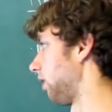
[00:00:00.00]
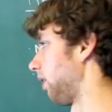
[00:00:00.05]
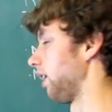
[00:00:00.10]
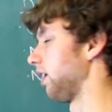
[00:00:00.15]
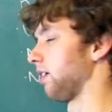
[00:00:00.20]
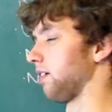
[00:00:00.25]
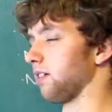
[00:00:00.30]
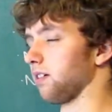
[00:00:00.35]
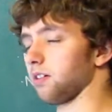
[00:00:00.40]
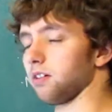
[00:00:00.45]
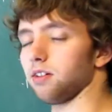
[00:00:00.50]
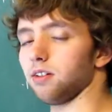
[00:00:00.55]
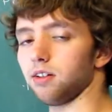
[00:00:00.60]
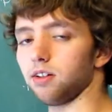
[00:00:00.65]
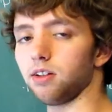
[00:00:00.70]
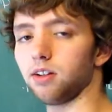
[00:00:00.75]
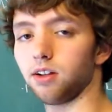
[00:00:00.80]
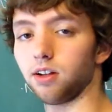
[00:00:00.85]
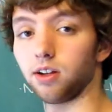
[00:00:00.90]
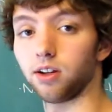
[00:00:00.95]
All right.
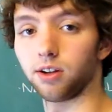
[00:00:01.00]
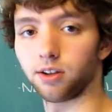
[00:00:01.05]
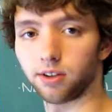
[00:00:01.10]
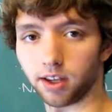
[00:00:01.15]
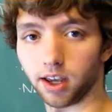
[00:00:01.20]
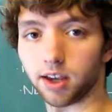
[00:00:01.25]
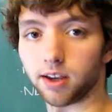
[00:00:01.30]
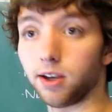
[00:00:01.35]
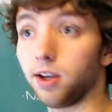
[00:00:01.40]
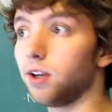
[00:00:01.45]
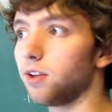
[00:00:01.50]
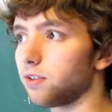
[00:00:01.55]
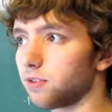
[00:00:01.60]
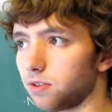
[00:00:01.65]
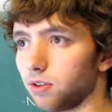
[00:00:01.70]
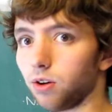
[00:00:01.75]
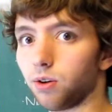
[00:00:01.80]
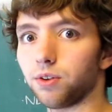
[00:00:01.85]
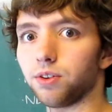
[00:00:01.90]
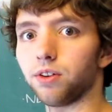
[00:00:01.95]
Okay,
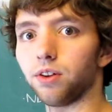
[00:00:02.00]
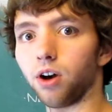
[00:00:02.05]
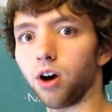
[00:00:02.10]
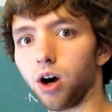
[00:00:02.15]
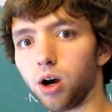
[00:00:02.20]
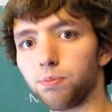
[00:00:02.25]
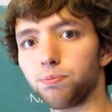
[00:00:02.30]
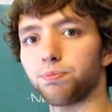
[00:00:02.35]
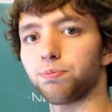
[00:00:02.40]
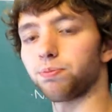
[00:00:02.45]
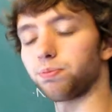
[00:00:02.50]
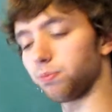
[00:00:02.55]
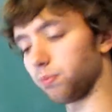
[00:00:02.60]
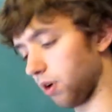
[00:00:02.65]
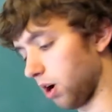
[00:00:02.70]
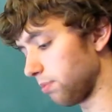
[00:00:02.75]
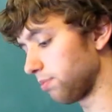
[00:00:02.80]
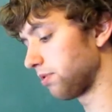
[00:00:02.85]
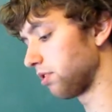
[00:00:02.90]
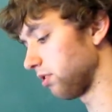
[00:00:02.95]
so an up
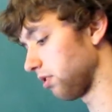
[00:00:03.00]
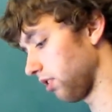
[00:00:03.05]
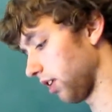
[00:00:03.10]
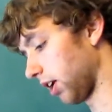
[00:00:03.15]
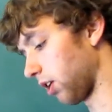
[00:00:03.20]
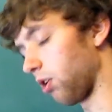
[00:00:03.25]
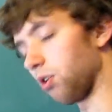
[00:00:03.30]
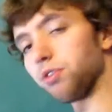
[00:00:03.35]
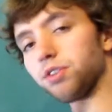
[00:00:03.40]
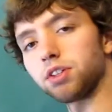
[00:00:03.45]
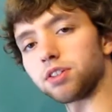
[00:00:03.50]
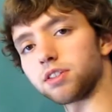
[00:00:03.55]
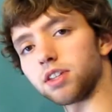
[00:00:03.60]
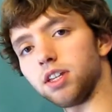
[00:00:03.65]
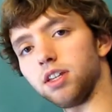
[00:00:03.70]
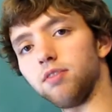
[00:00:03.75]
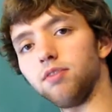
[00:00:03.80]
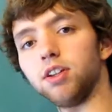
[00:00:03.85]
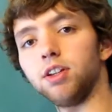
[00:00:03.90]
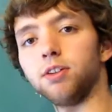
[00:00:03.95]
Up to like all these
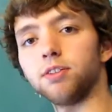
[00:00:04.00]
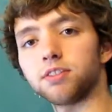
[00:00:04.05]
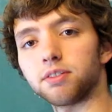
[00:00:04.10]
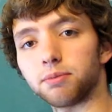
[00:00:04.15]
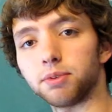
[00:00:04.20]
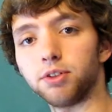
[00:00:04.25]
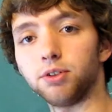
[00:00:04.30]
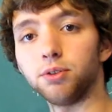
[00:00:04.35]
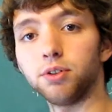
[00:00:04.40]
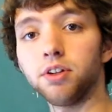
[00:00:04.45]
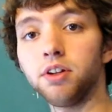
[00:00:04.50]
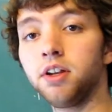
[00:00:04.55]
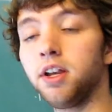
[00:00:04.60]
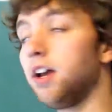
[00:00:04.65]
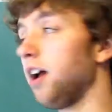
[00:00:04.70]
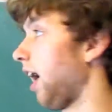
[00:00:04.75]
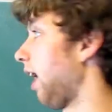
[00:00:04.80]
key videos I've been doing,